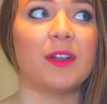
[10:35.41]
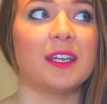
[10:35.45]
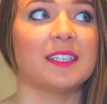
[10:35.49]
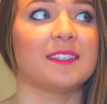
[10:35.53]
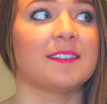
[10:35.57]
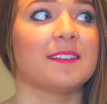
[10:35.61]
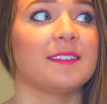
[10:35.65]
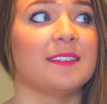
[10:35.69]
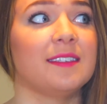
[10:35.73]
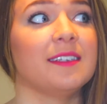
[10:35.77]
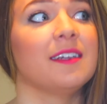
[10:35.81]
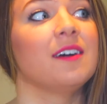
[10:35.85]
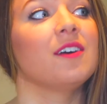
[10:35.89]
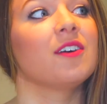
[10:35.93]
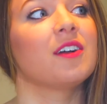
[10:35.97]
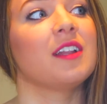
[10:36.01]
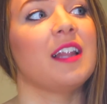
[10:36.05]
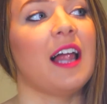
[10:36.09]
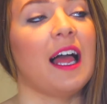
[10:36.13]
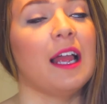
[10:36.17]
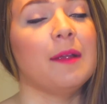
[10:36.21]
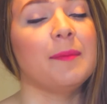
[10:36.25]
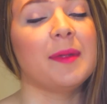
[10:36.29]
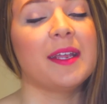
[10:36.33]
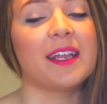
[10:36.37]
It's still
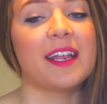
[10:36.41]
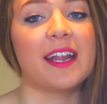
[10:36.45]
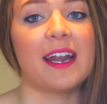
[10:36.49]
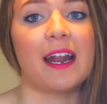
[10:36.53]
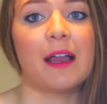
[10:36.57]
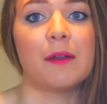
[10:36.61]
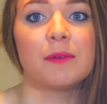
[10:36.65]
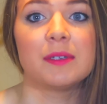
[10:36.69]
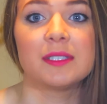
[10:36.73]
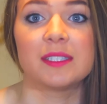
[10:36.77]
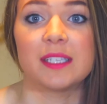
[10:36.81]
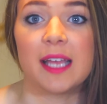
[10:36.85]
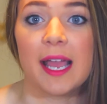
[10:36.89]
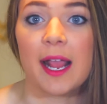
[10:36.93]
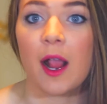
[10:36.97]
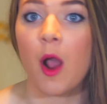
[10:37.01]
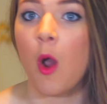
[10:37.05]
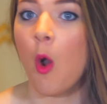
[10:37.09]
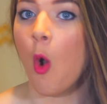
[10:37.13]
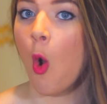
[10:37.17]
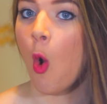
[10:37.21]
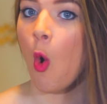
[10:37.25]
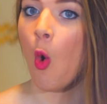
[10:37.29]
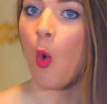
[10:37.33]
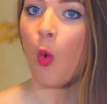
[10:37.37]
climbing and I was like,
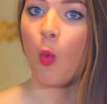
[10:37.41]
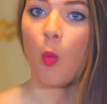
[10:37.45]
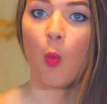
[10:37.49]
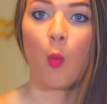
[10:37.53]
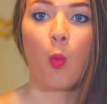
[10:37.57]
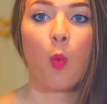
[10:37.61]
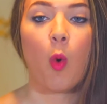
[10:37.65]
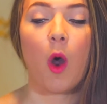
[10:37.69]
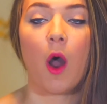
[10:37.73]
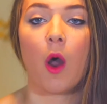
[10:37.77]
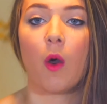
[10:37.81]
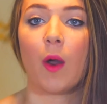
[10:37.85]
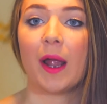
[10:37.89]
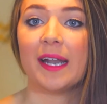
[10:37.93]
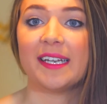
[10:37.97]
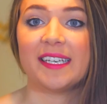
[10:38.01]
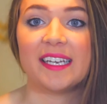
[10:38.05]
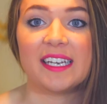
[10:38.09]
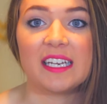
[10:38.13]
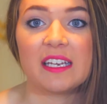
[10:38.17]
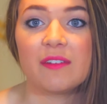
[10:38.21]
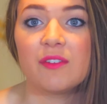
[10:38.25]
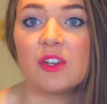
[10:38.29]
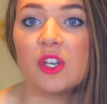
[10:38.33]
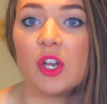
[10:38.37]
whoa, I
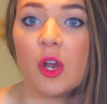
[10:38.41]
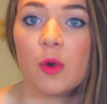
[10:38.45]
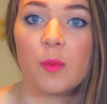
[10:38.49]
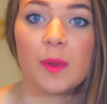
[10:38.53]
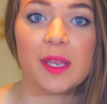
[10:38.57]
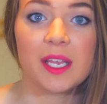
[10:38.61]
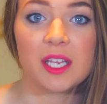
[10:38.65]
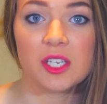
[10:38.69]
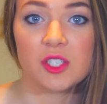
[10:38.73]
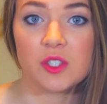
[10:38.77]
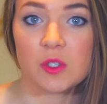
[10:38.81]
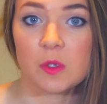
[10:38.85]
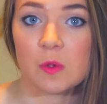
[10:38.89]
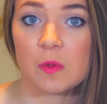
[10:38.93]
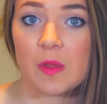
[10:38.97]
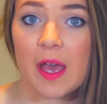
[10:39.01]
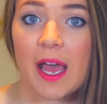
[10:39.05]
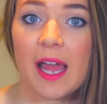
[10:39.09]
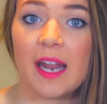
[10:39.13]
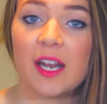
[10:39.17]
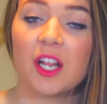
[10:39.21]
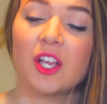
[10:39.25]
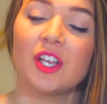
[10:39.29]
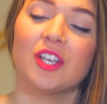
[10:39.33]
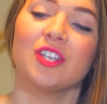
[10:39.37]
didn't even know we could do
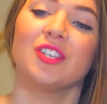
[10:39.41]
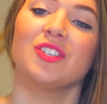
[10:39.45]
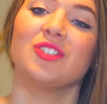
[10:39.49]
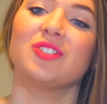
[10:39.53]
that.